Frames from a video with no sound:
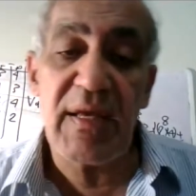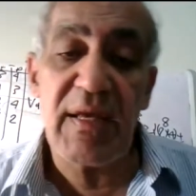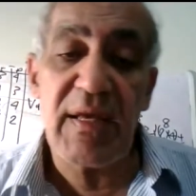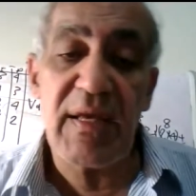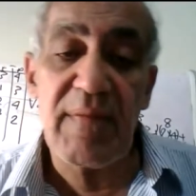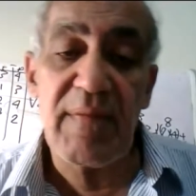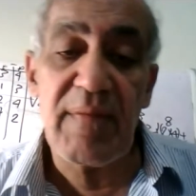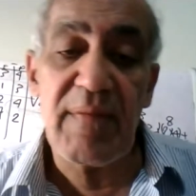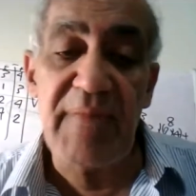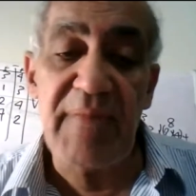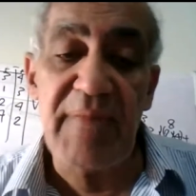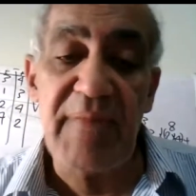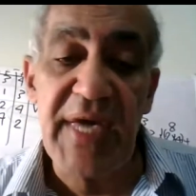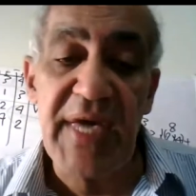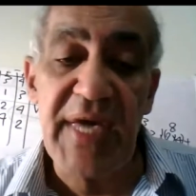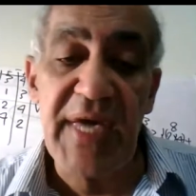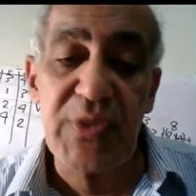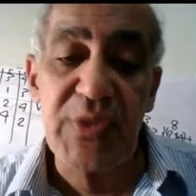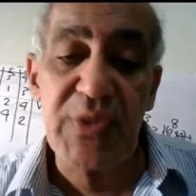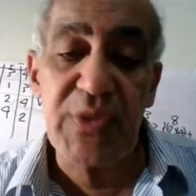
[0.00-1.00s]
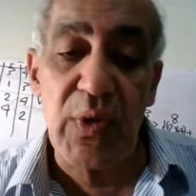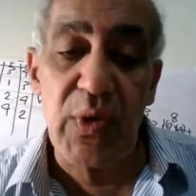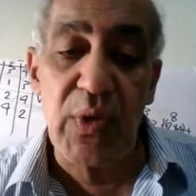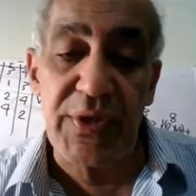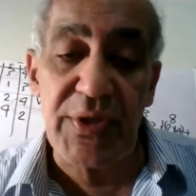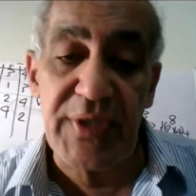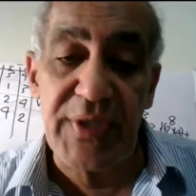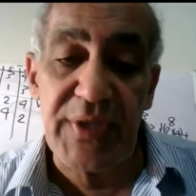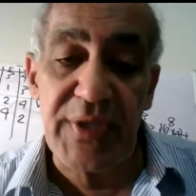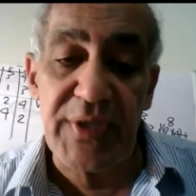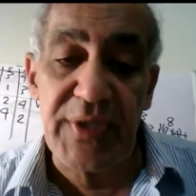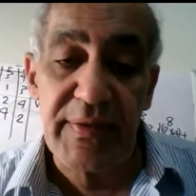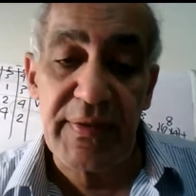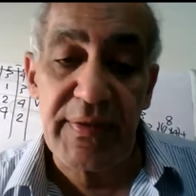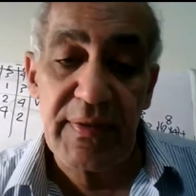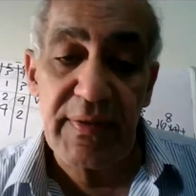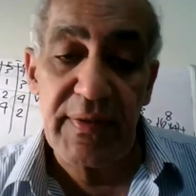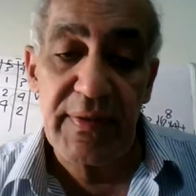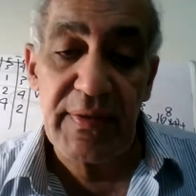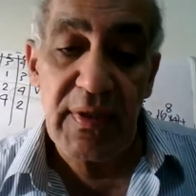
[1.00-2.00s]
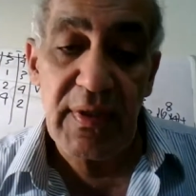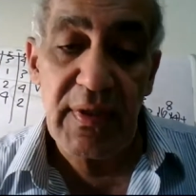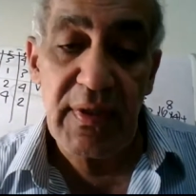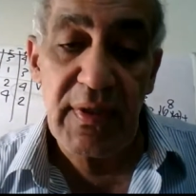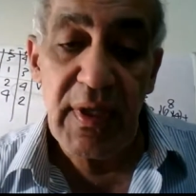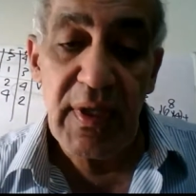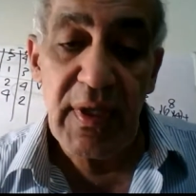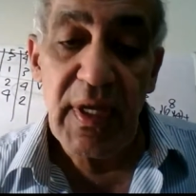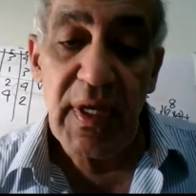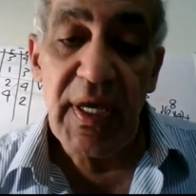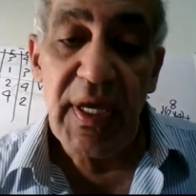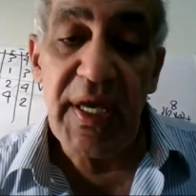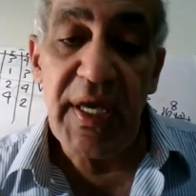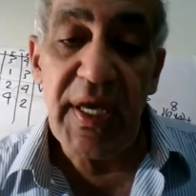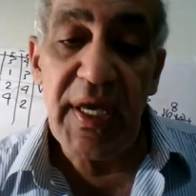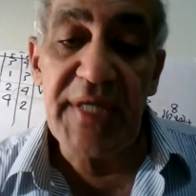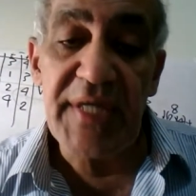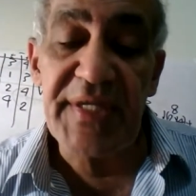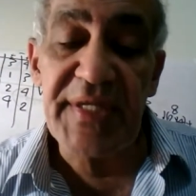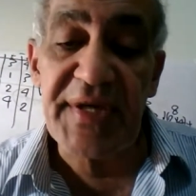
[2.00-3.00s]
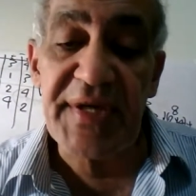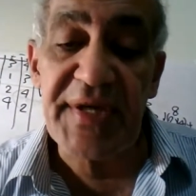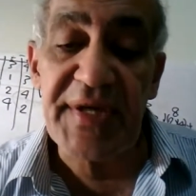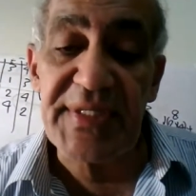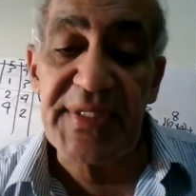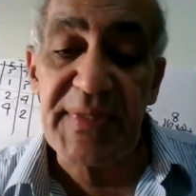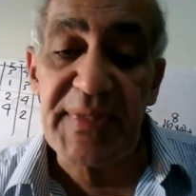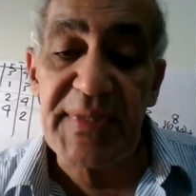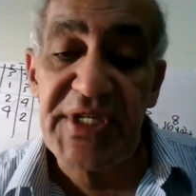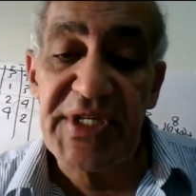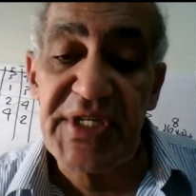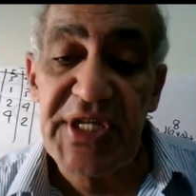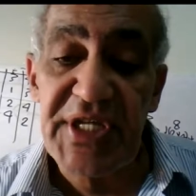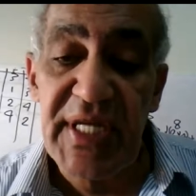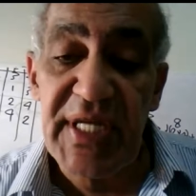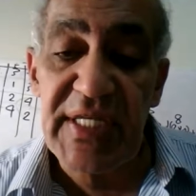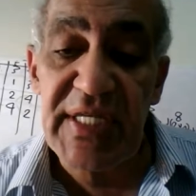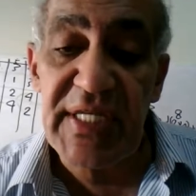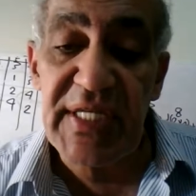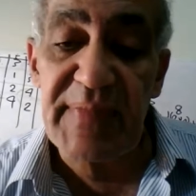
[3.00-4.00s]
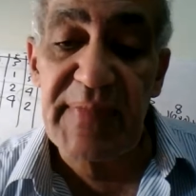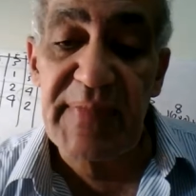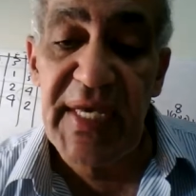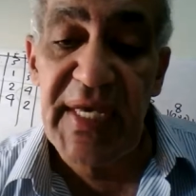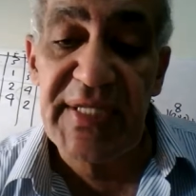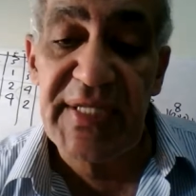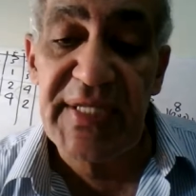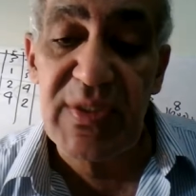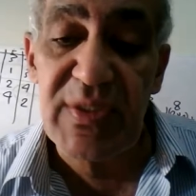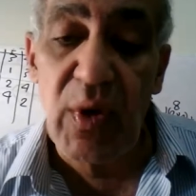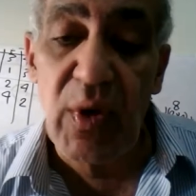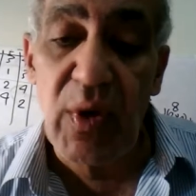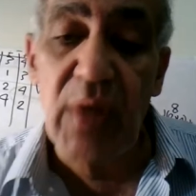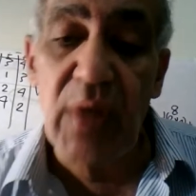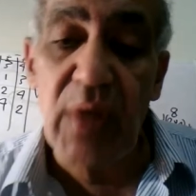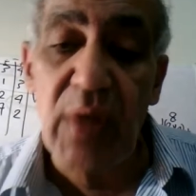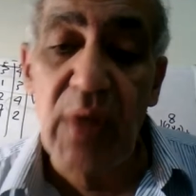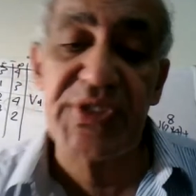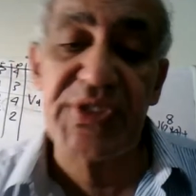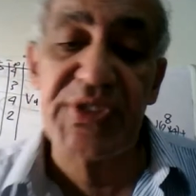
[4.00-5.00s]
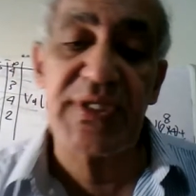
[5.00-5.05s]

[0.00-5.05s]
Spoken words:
make to order, the customization is made almost